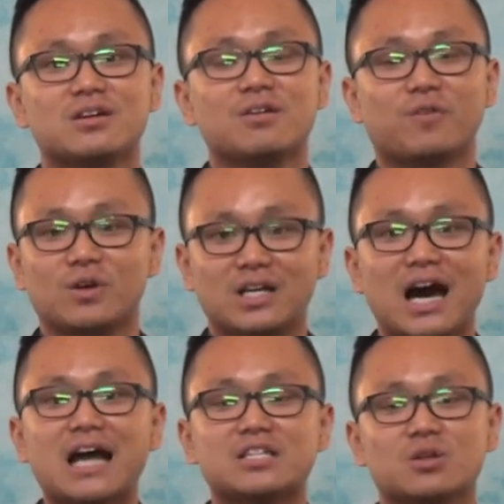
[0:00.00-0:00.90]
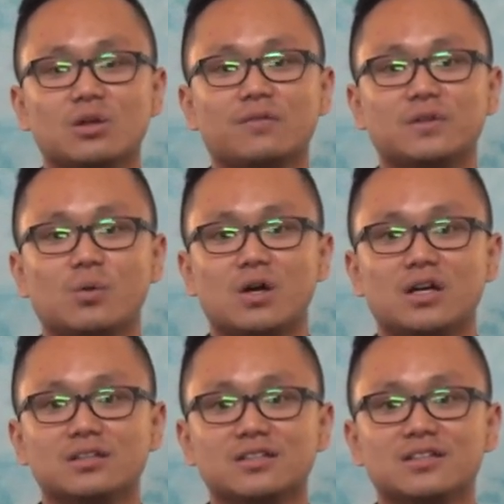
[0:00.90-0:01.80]
For God so loved the
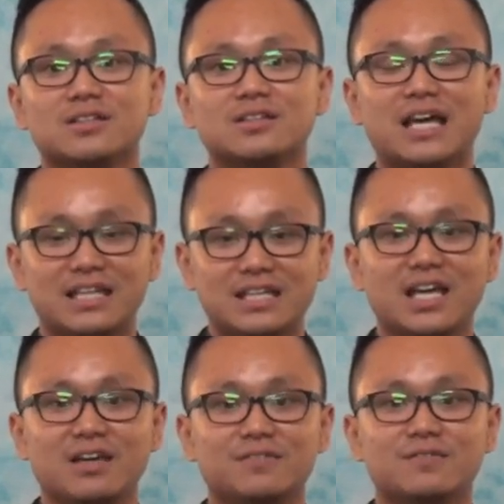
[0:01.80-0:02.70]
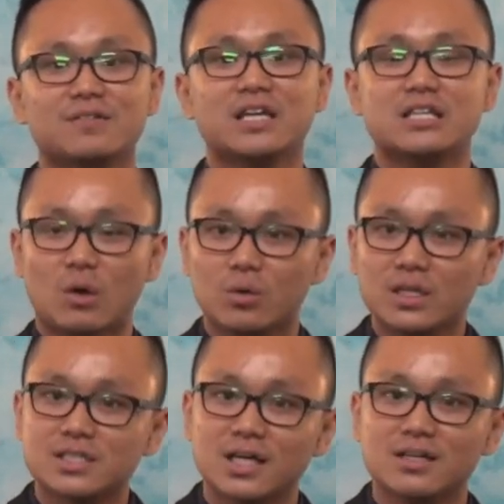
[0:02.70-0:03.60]
world that he gave his only
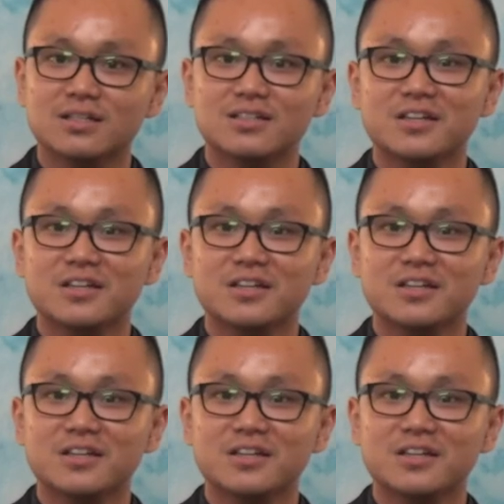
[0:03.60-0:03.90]
Son,